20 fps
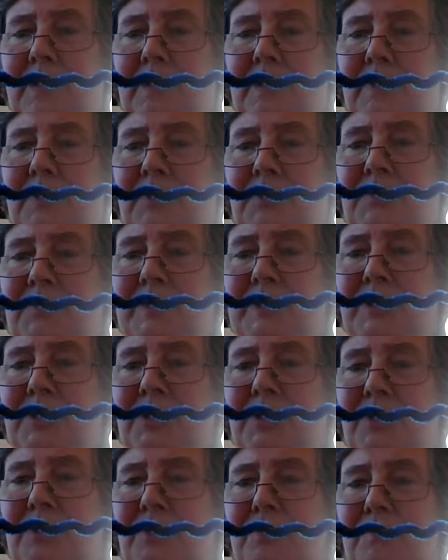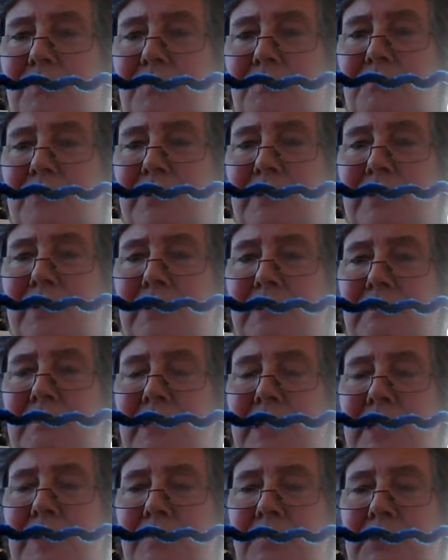Last bit too. Brilliant.
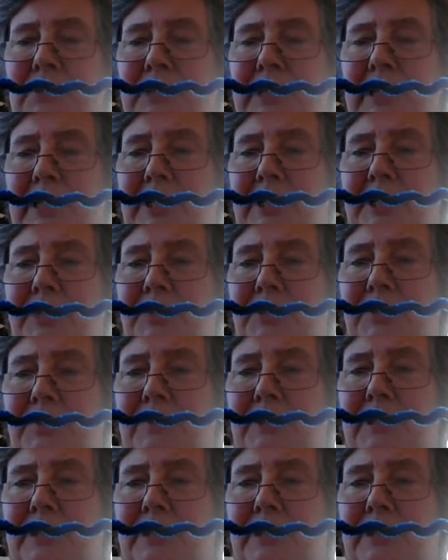Gabriel, how are you doing,